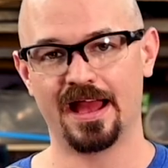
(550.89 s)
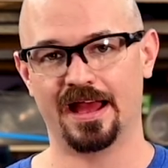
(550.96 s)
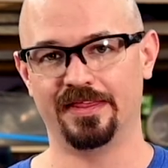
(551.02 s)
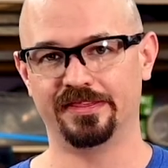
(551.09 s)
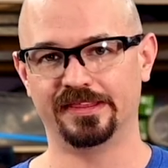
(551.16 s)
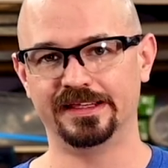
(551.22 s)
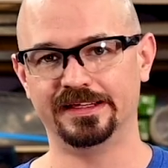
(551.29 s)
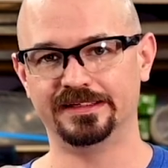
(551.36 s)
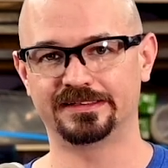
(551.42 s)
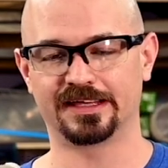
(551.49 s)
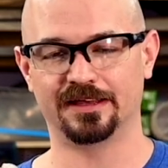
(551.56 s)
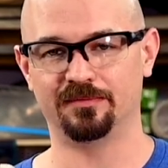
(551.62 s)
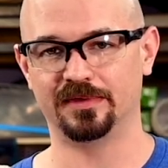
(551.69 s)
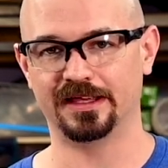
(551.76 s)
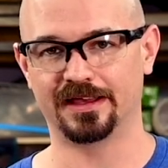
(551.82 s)
And these
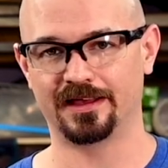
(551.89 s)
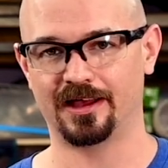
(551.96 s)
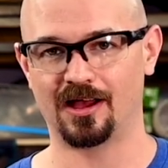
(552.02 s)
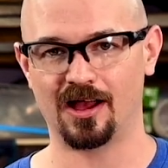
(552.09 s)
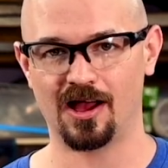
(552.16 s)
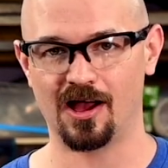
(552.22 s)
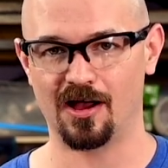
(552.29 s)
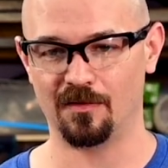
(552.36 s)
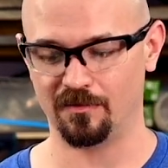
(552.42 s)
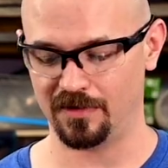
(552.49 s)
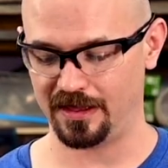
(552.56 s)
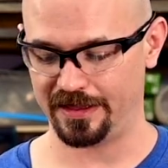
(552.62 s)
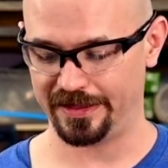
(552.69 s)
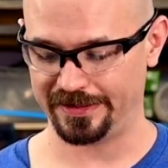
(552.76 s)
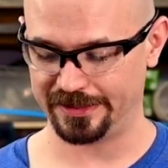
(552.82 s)
can become,
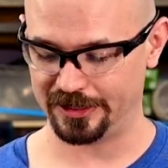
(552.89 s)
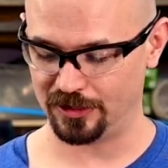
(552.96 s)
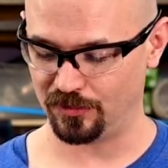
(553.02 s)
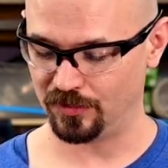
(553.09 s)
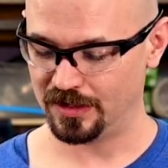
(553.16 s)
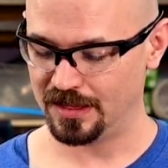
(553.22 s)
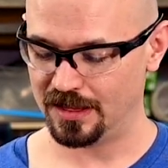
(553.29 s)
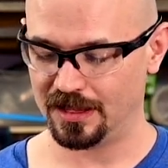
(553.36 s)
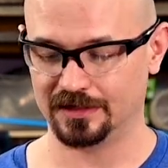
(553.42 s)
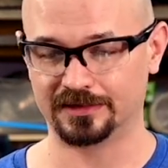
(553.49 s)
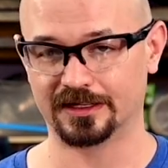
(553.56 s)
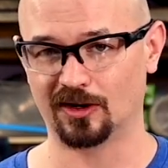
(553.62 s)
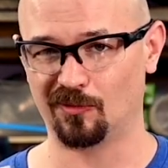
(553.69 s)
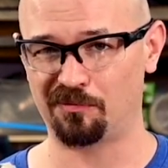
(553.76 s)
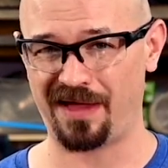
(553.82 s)
a, uh, you know, a
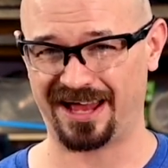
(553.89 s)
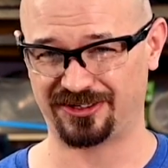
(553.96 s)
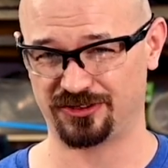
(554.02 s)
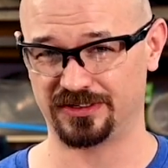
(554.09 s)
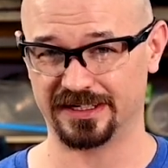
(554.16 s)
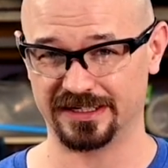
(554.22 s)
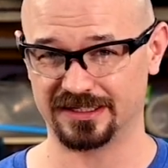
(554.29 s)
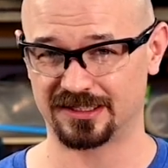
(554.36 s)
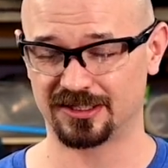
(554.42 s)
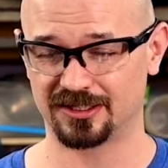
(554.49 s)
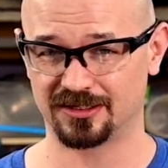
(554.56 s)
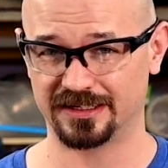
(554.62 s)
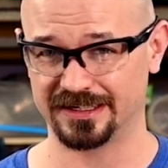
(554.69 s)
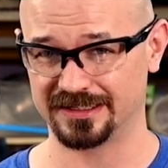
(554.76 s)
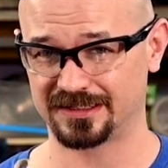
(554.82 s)
little Petri dish,
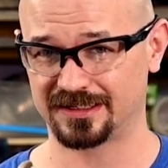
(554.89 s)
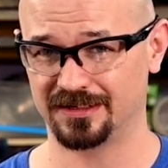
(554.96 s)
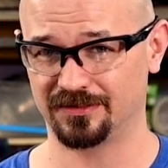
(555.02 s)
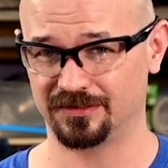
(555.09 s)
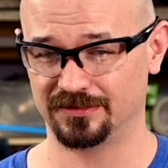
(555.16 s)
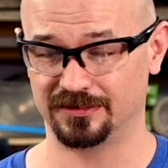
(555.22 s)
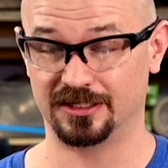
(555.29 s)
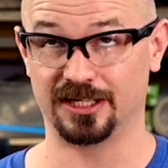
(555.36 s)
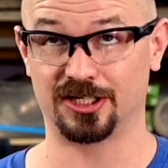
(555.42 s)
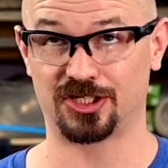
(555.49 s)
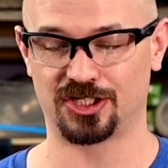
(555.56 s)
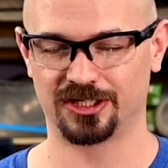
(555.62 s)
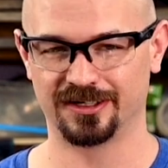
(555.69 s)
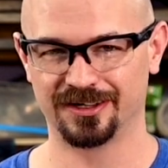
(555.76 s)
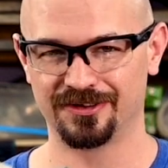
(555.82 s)
disc,
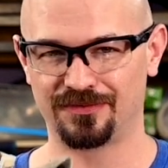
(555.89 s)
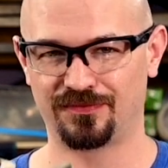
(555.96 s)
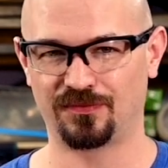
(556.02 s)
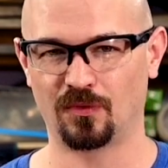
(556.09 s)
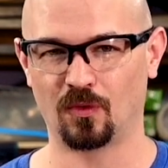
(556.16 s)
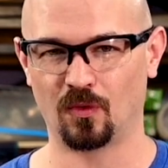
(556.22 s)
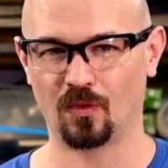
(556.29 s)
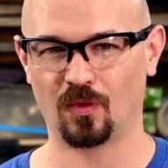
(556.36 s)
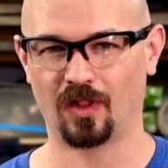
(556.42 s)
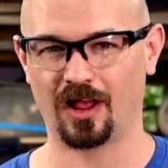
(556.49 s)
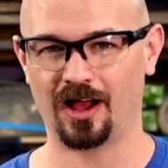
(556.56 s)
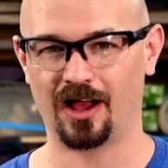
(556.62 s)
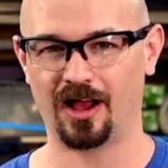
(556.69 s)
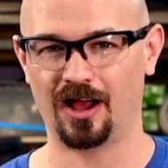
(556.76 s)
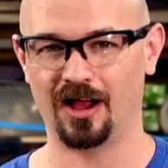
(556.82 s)
dish full
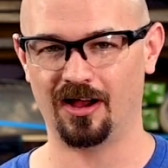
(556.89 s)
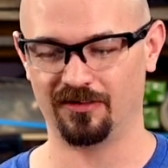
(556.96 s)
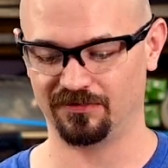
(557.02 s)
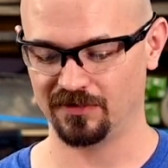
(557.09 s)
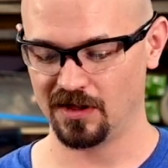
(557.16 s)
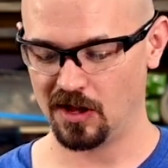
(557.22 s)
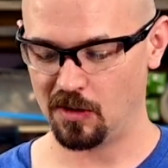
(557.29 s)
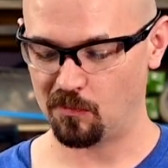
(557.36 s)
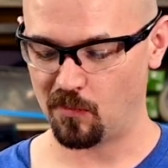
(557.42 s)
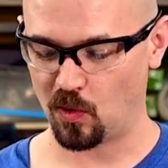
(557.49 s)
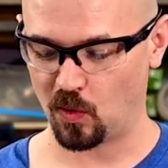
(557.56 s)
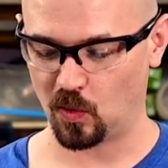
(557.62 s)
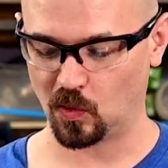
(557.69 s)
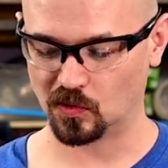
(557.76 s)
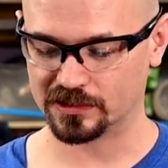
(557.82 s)
of
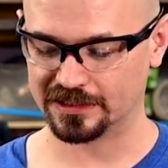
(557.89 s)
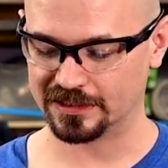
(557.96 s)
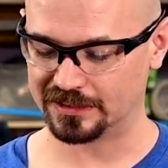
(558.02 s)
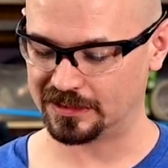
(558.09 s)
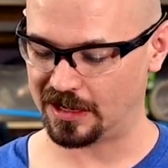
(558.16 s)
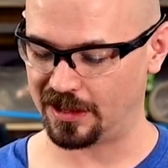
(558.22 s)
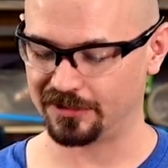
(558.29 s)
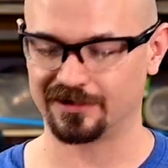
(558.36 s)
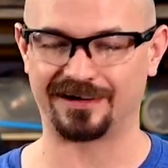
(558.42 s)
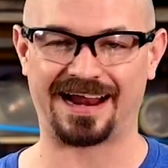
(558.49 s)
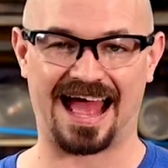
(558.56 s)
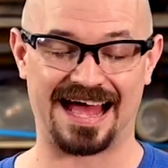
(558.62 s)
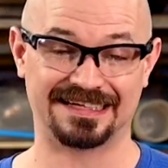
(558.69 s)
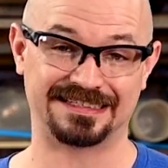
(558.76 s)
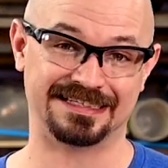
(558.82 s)
mold and other
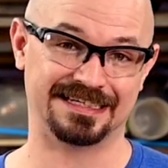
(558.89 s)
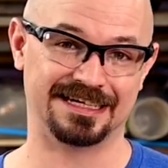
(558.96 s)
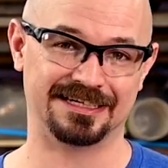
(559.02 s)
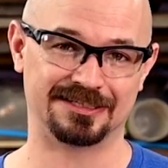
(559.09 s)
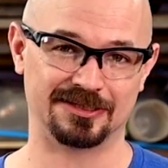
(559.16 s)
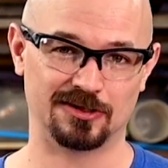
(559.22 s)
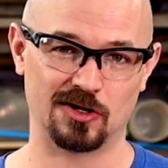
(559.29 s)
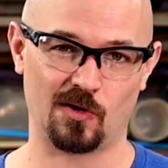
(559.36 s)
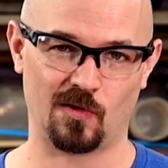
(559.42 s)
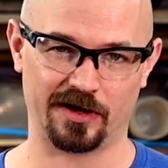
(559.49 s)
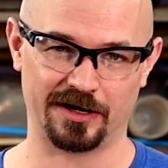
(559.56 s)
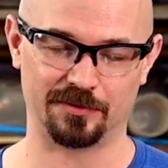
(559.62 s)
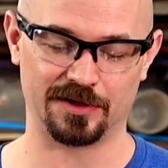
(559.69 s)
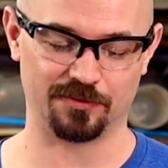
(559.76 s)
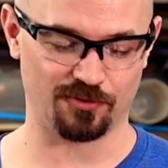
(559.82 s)
nastiness you don't
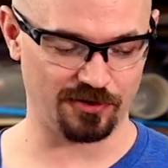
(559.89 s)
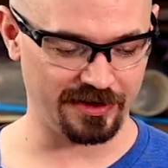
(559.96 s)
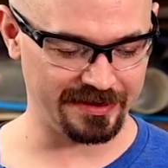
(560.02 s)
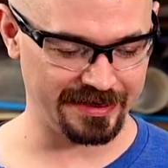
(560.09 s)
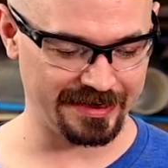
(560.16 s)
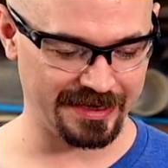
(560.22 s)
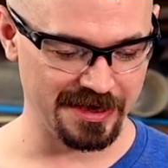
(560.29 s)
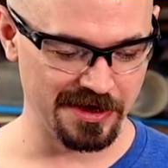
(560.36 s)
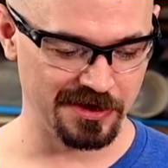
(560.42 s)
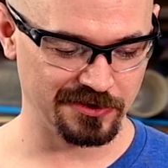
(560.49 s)
want to be breathing.